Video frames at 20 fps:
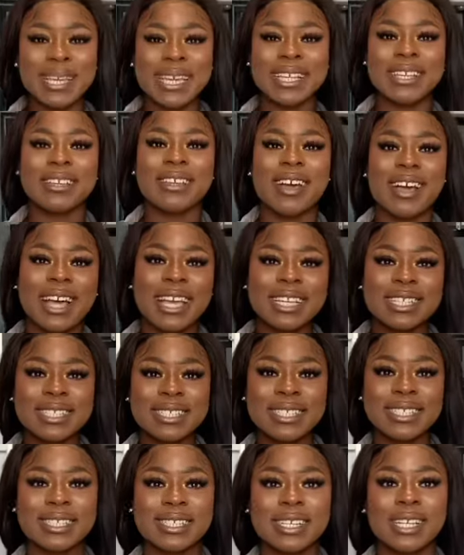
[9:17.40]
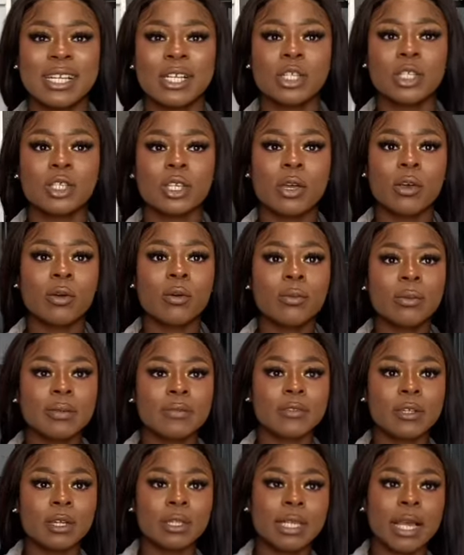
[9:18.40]
you guys. So all
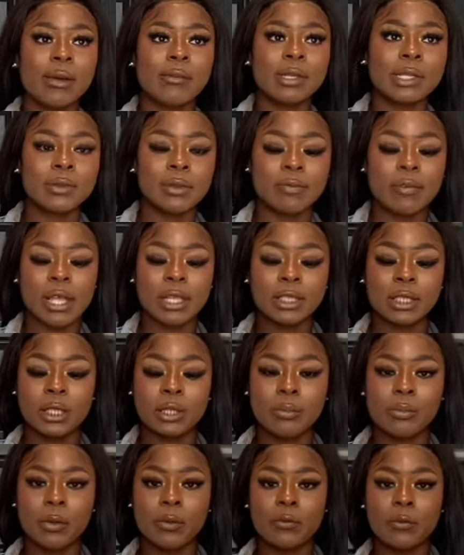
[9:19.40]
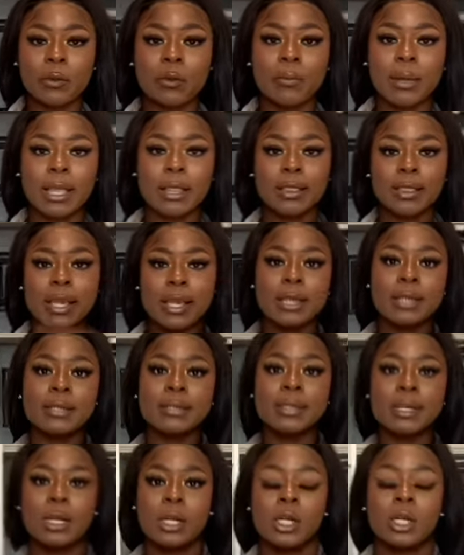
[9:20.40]
we've done now is we've actually moved all my
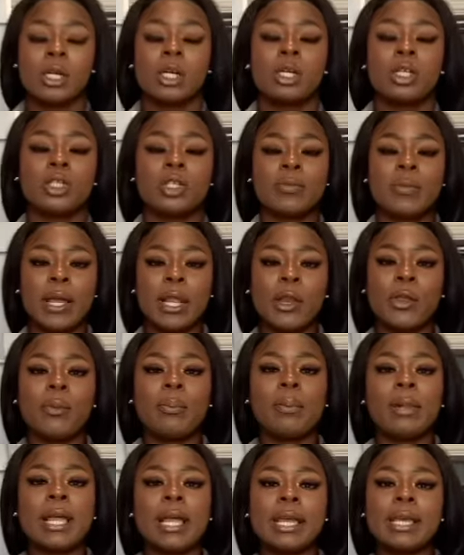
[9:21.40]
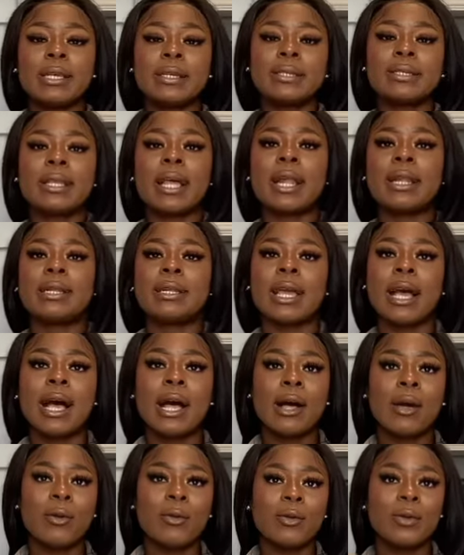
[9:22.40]
things to my new place. And
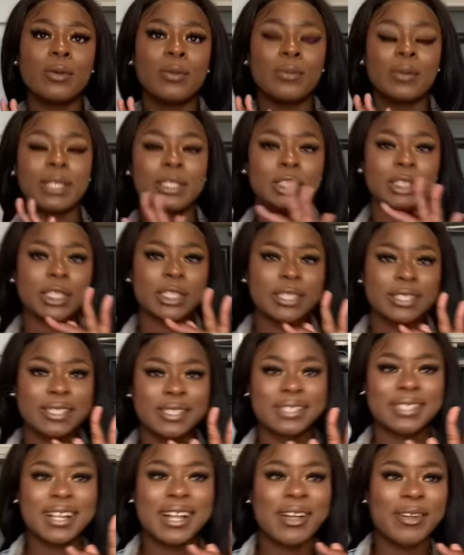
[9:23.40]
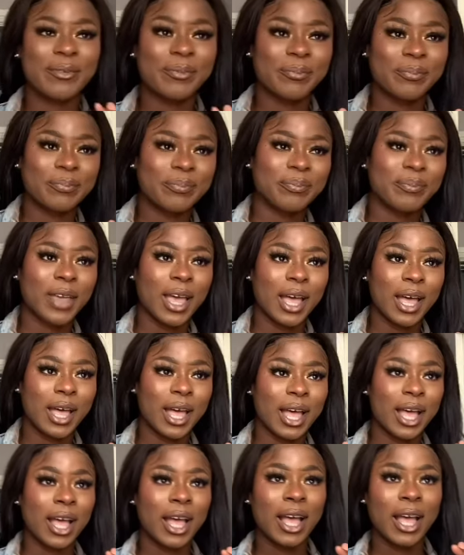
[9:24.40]
now we're just,
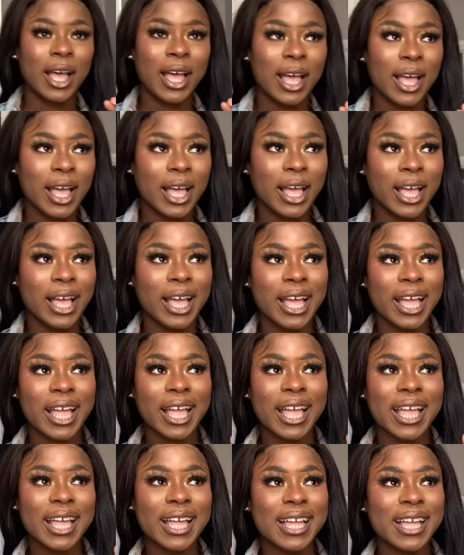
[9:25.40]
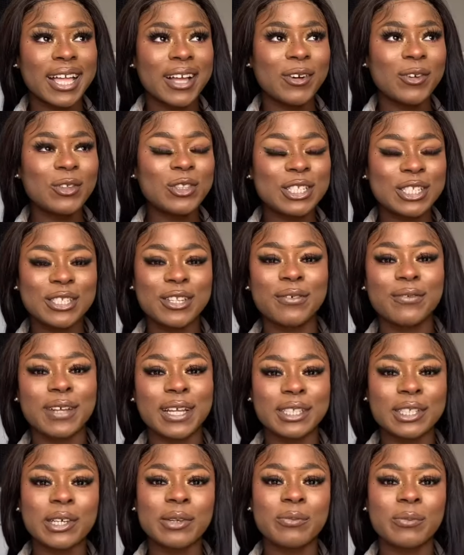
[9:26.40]
all the stuff
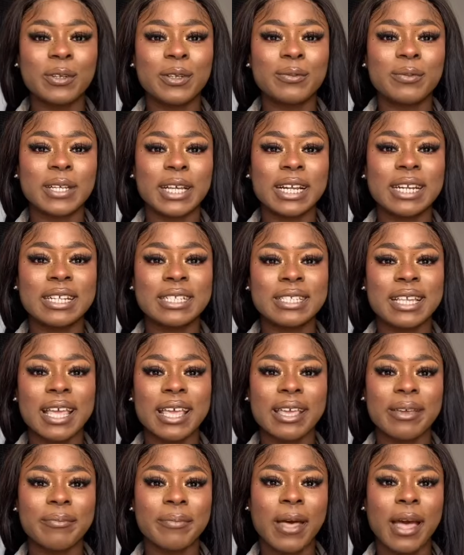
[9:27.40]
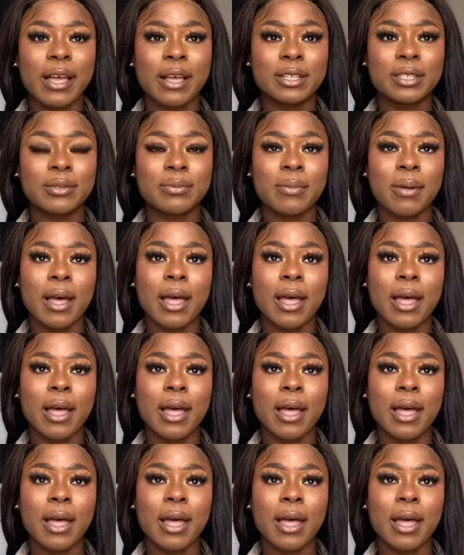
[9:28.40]
I don't want, we're going to take it back to my